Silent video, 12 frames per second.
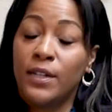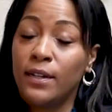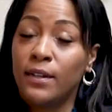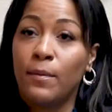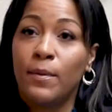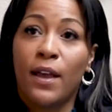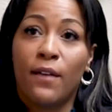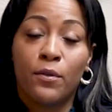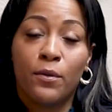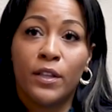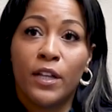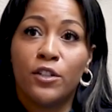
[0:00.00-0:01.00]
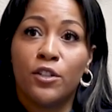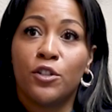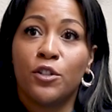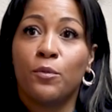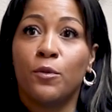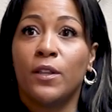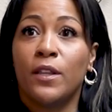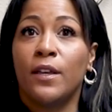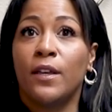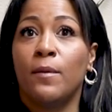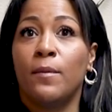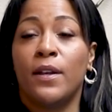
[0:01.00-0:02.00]
did let me have a relationship with
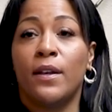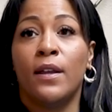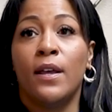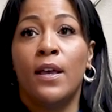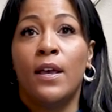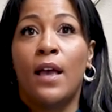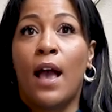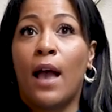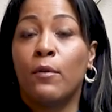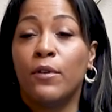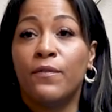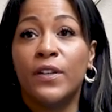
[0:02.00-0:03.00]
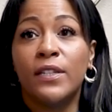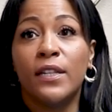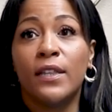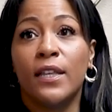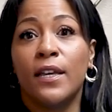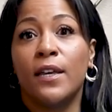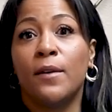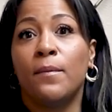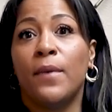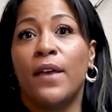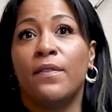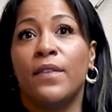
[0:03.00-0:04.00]
them, and I would visit
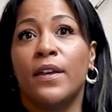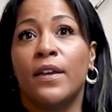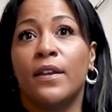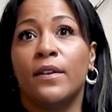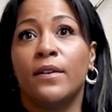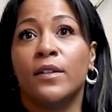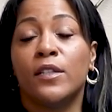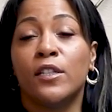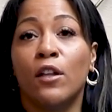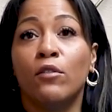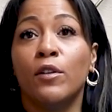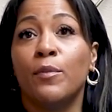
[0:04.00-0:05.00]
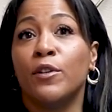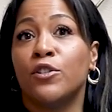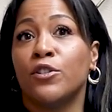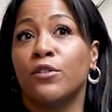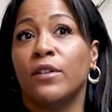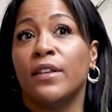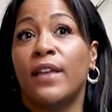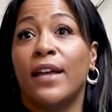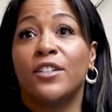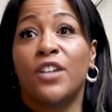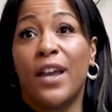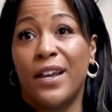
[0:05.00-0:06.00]
them, and then slowly but surely
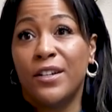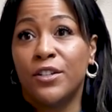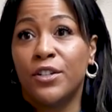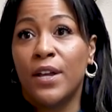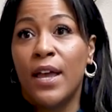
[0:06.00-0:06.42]
that changed.